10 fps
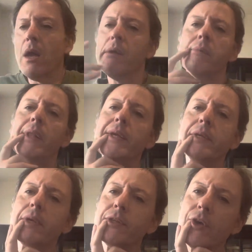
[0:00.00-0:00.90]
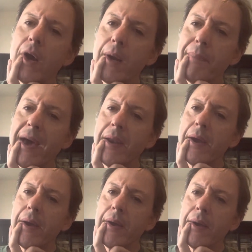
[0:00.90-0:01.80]
Really, a song
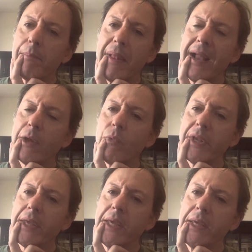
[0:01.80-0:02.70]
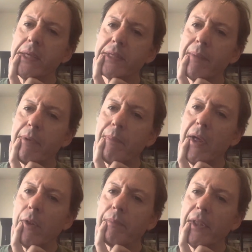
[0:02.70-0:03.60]
about black and white keys that
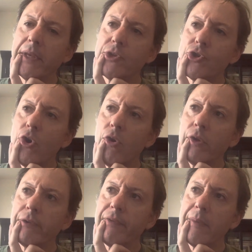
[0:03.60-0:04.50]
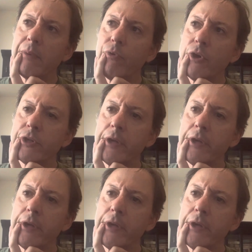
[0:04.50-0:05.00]
propelled Billy Joel to fame and fortune.